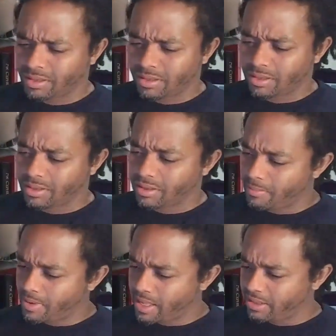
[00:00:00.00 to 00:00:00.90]
And I
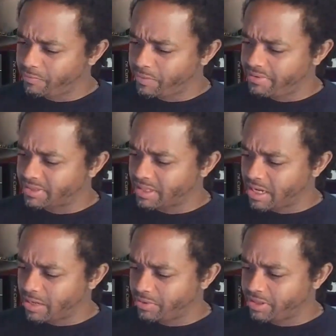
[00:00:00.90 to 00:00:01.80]
might, if we have
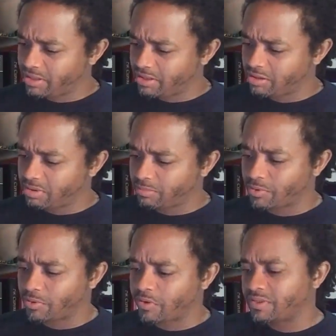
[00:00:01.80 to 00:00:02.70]
time, we'll get a little bit
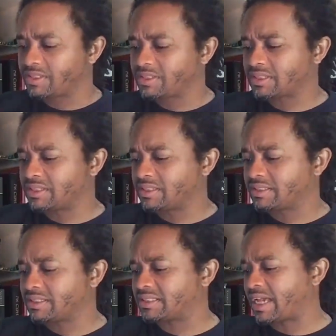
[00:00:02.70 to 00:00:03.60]
more of this
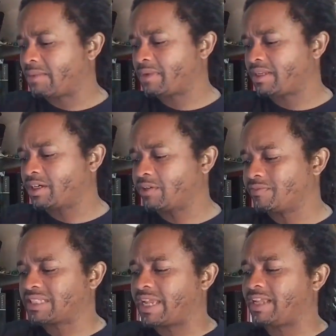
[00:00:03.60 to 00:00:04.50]
Simon of
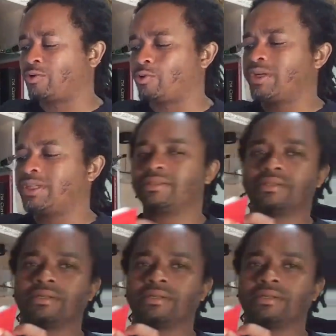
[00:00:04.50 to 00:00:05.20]
San Quentin.